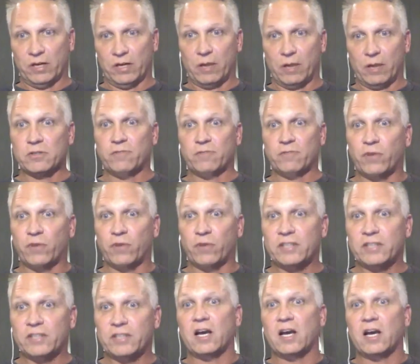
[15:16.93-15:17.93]
I was afraid
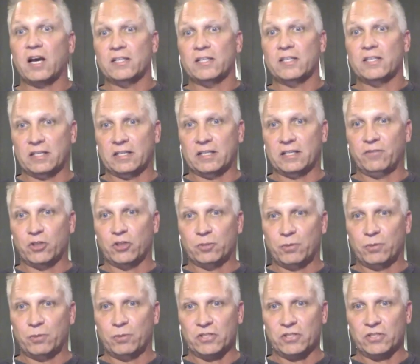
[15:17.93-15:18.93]
to contact the first
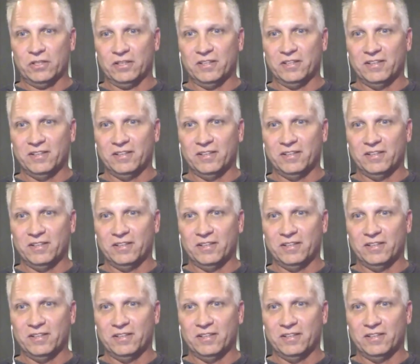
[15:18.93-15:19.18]
person.